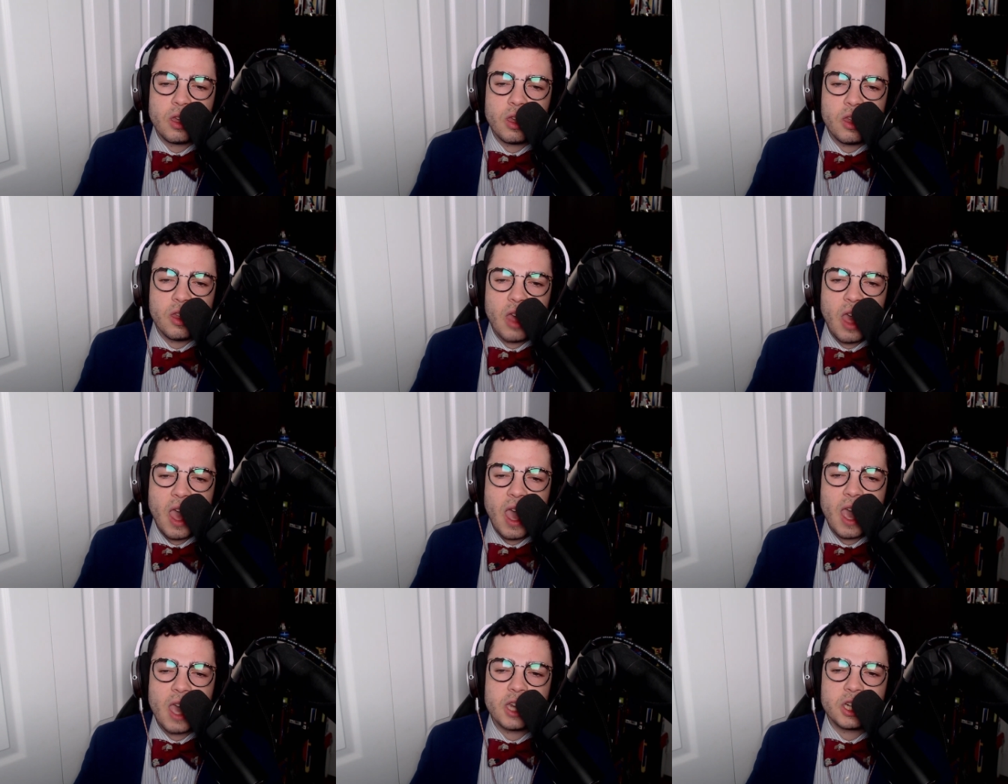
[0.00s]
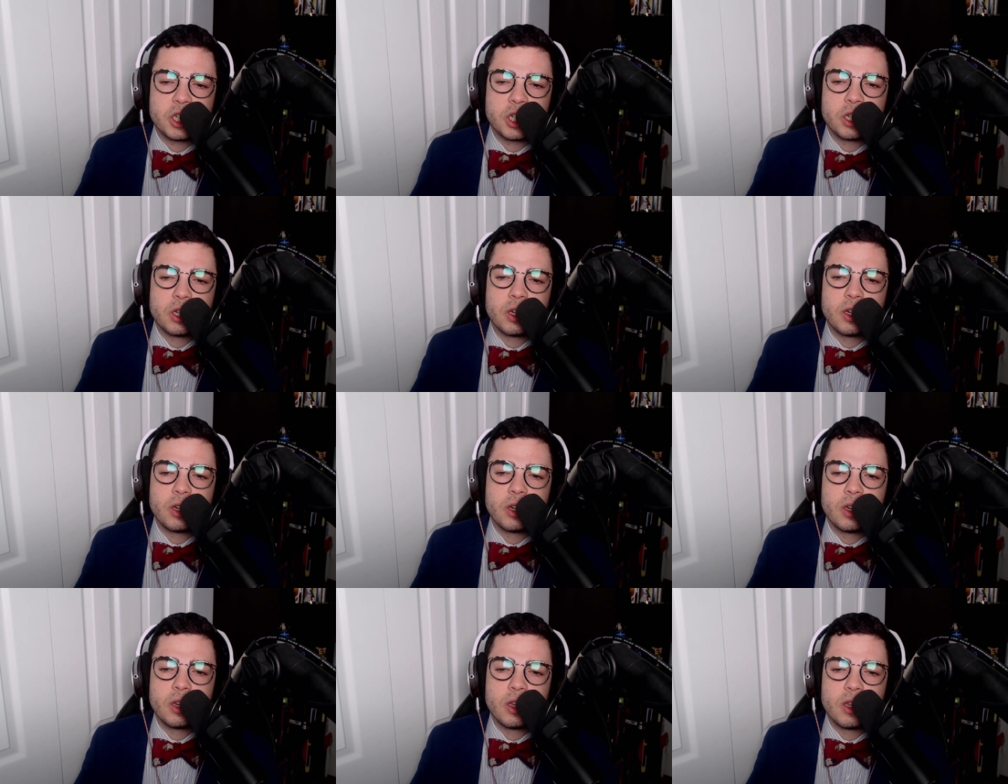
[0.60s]
Edge
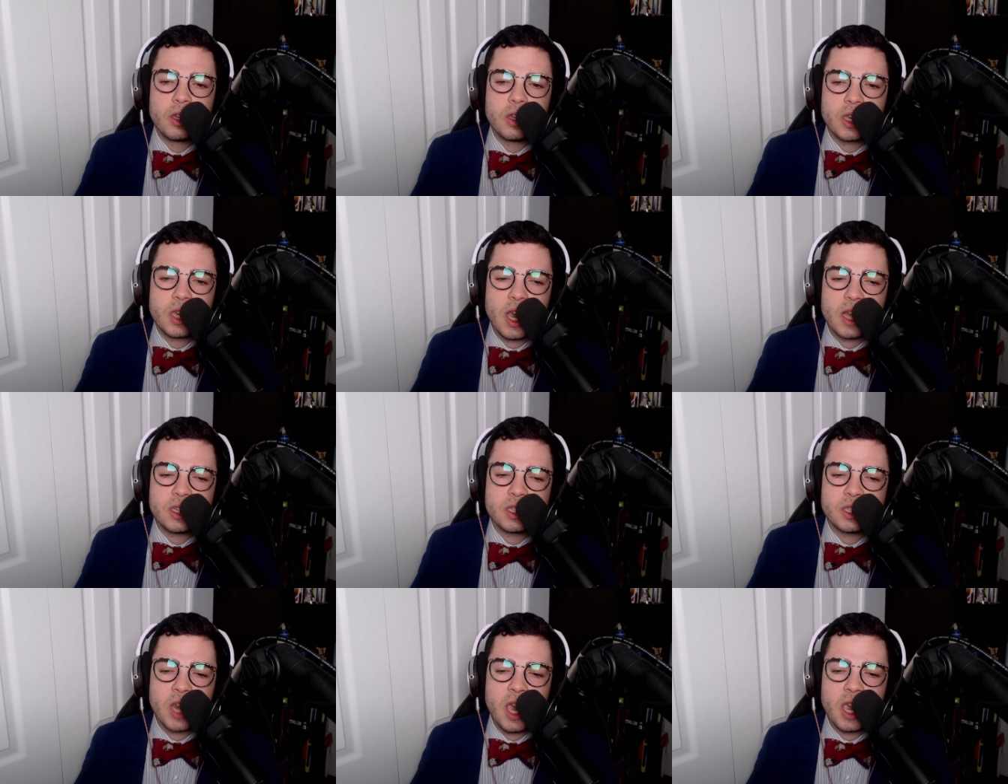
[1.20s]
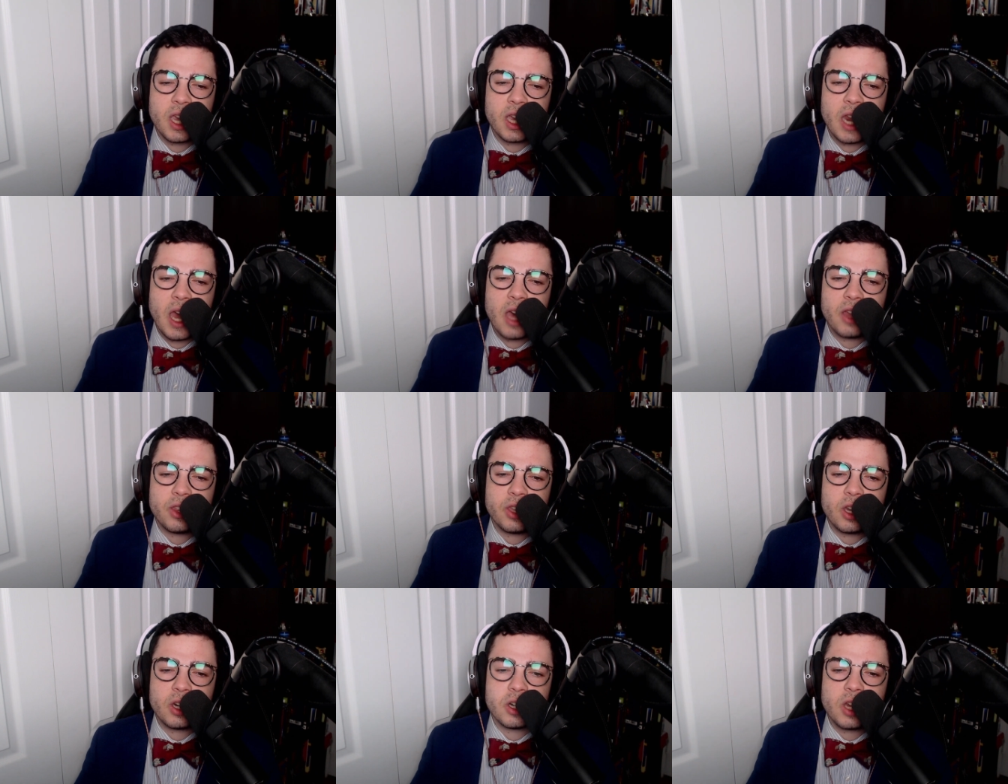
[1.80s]
gets taken out.
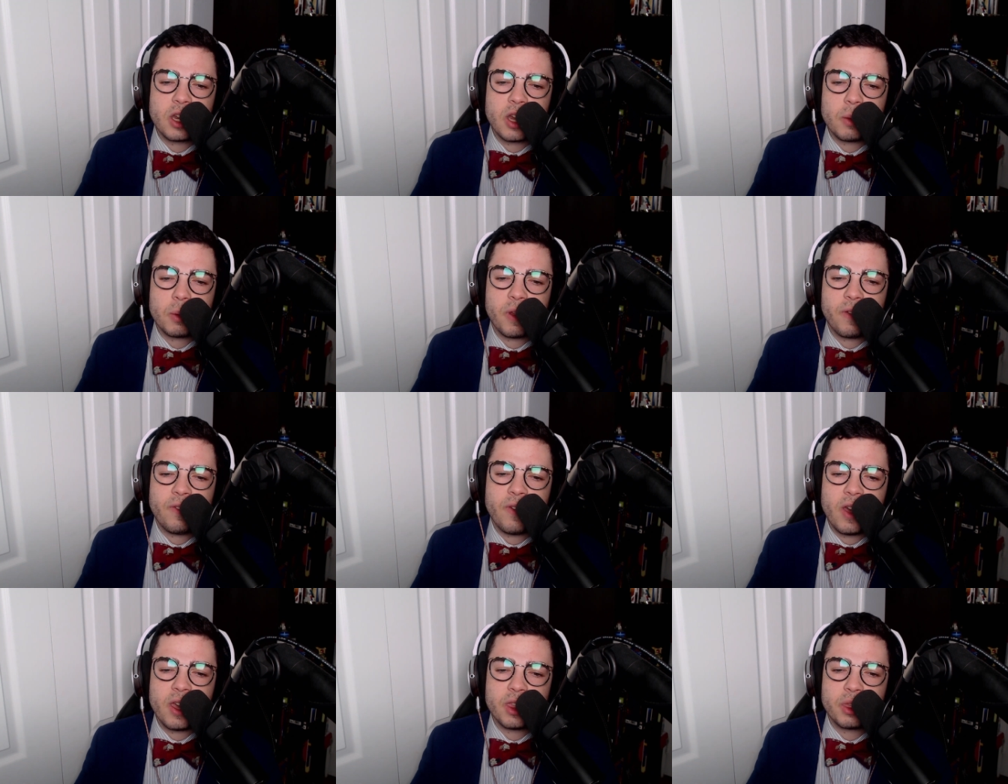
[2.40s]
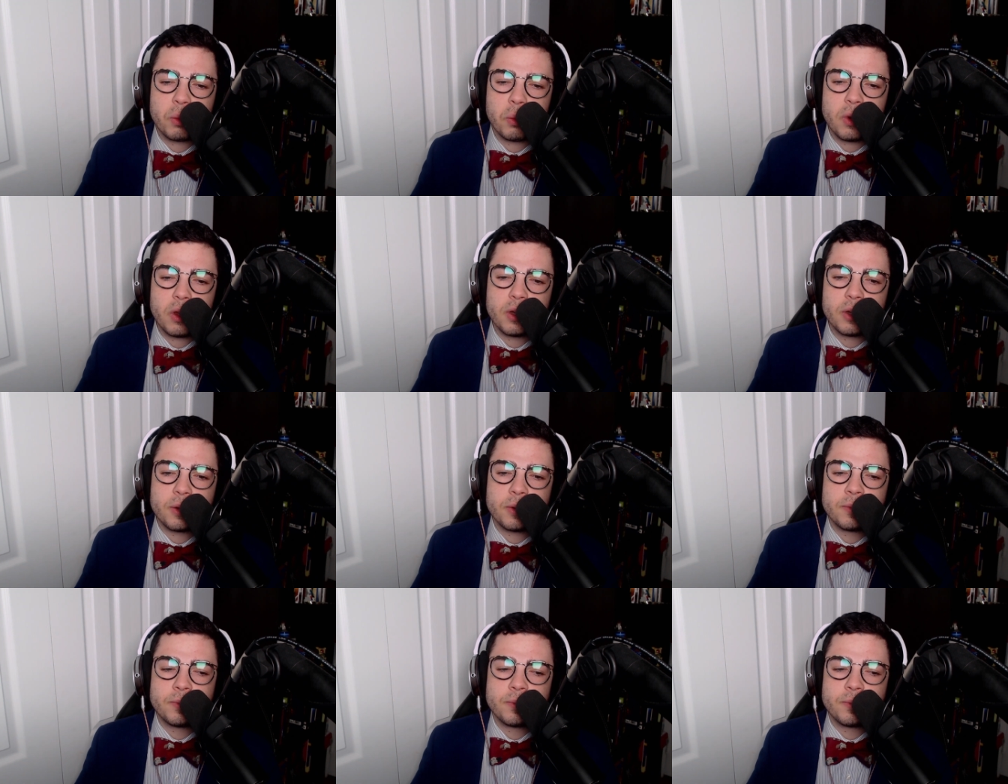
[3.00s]
The Undertaker able to fight through.